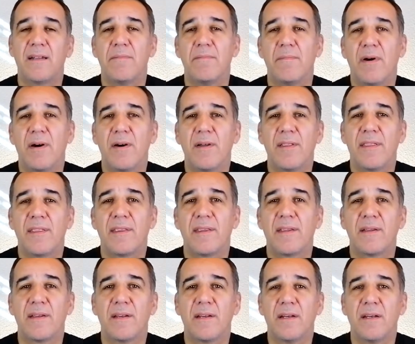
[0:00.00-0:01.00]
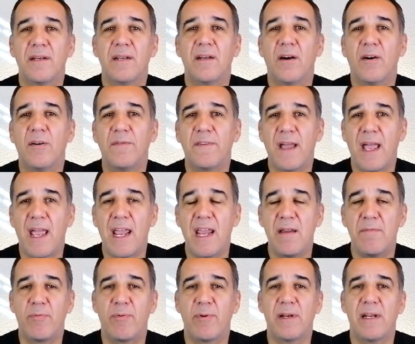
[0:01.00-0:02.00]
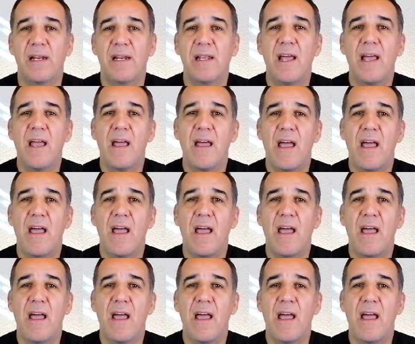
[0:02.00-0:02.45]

the month of April.